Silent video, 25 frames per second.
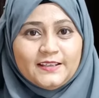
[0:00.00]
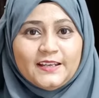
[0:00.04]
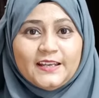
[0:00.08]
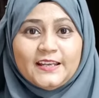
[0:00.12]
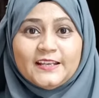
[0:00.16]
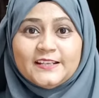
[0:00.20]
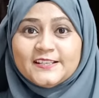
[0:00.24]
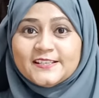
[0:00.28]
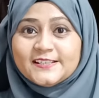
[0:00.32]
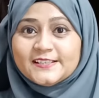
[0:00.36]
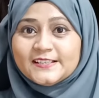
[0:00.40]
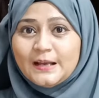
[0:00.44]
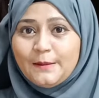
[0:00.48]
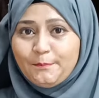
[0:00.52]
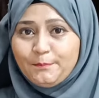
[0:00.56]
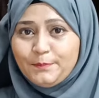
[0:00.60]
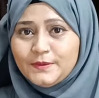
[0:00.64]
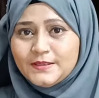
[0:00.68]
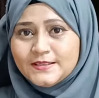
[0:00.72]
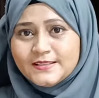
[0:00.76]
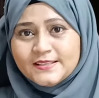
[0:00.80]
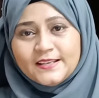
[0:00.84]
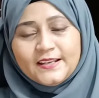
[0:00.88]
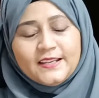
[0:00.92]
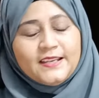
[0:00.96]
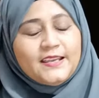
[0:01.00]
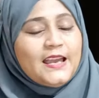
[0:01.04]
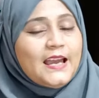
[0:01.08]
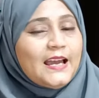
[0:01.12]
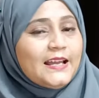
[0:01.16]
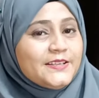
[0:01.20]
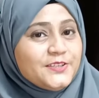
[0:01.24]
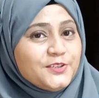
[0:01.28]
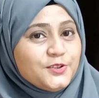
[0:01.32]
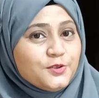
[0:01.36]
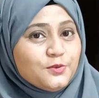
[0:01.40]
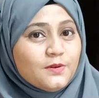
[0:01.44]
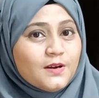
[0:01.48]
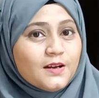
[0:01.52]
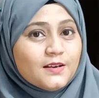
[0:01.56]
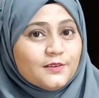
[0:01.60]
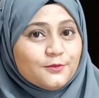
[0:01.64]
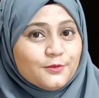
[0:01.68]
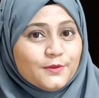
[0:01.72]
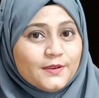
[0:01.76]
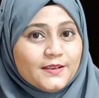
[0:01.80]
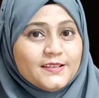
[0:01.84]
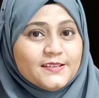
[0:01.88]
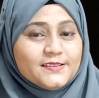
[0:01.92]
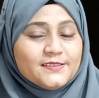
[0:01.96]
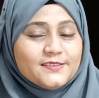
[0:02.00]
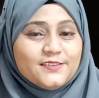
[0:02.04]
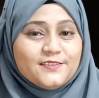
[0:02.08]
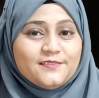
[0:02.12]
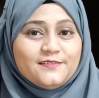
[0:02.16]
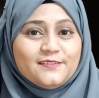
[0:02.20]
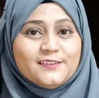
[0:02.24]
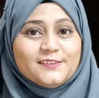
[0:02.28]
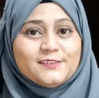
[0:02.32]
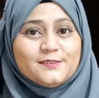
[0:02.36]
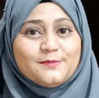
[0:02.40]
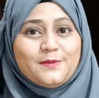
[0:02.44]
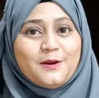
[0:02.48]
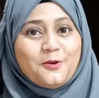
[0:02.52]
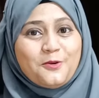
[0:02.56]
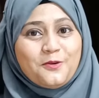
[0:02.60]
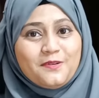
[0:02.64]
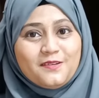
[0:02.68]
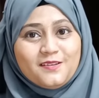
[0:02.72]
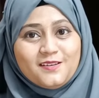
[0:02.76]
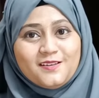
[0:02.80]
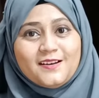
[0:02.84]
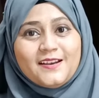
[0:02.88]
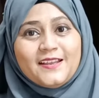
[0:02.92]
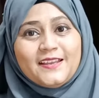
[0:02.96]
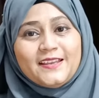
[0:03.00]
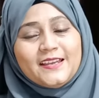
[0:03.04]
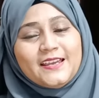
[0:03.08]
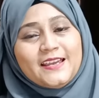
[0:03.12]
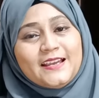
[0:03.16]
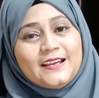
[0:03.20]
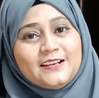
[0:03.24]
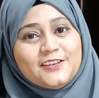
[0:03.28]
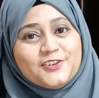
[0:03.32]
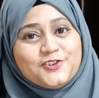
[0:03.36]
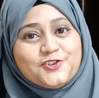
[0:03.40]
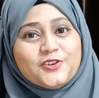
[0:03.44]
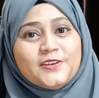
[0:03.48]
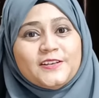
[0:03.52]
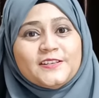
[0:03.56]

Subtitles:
It's compulsory and you are really serious about learning English.